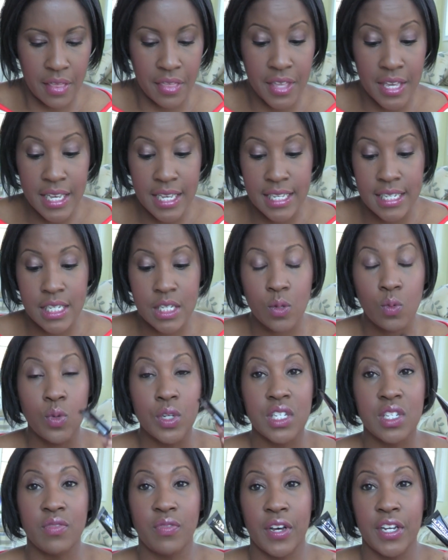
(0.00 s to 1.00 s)
This
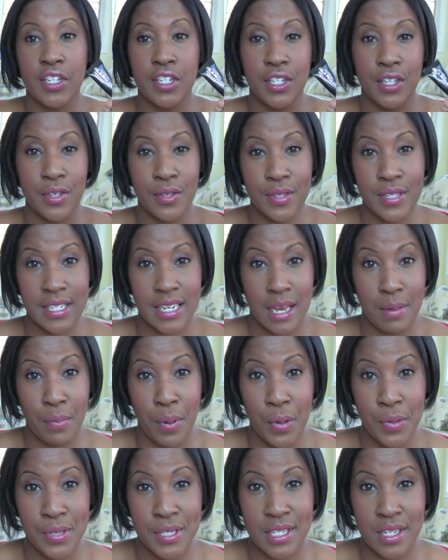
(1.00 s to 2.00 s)
was fun to use, and I
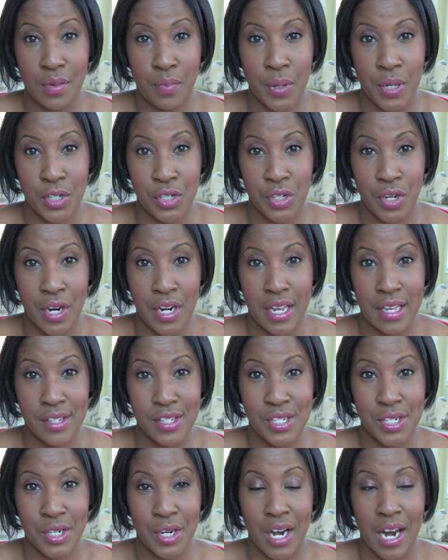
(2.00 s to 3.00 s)
posted a picture on
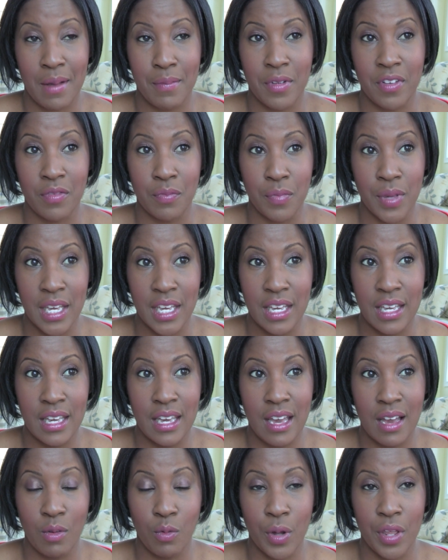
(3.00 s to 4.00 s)
Instagram of
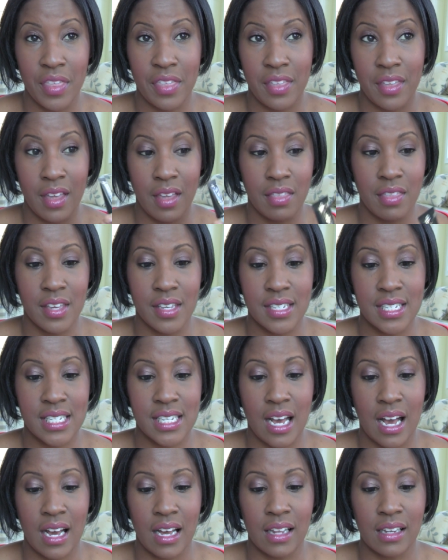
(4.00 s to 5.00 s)
me with
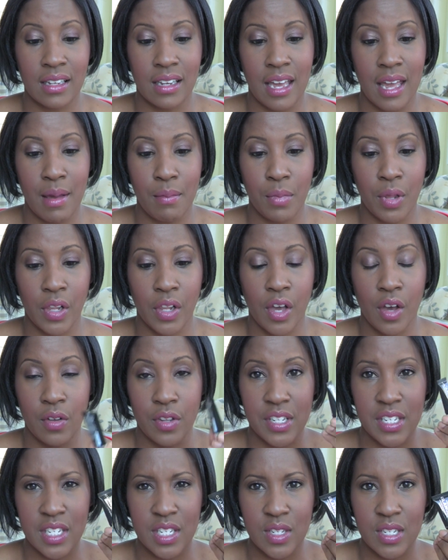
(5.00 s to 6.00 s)
this uh, Glam Glow.
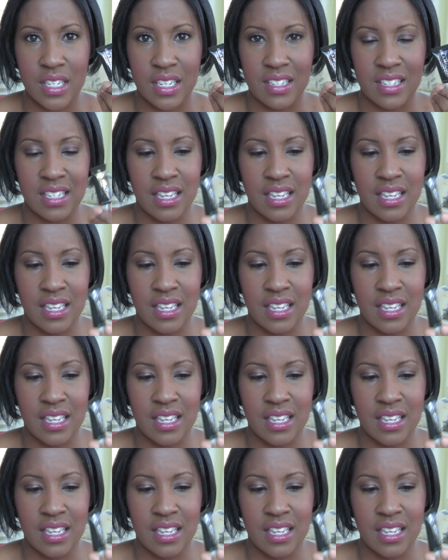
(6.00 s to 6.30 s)
This is a